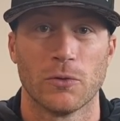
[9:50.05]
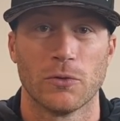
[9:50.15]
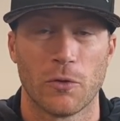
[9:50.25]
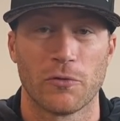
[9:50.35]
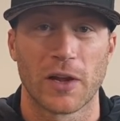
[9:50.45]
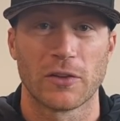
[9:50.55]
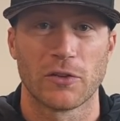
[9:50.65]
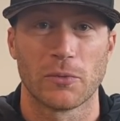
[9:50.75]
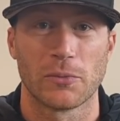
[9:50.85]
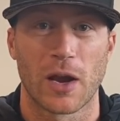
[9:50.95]
Don't forget to
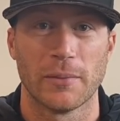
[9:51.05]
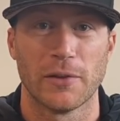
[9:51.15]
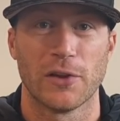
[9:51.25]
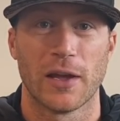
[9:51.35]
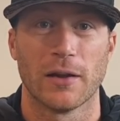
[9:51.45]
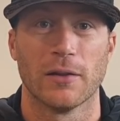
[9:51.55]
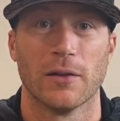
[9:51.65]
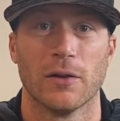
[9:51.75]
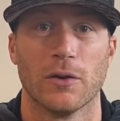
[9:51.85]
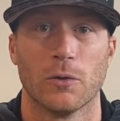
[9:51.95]
subscribe to the channel.
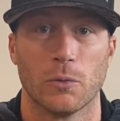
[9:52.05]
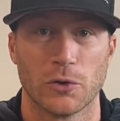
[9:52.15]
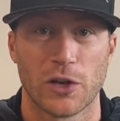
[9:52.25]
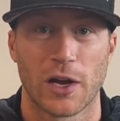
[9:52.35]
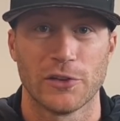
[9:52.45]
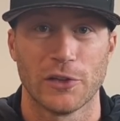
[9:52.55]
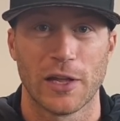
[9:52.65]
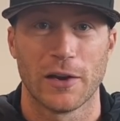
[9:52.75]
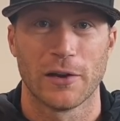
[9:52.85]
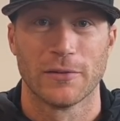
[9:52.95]
We'll talk to you
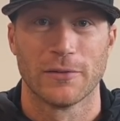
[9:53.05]
later.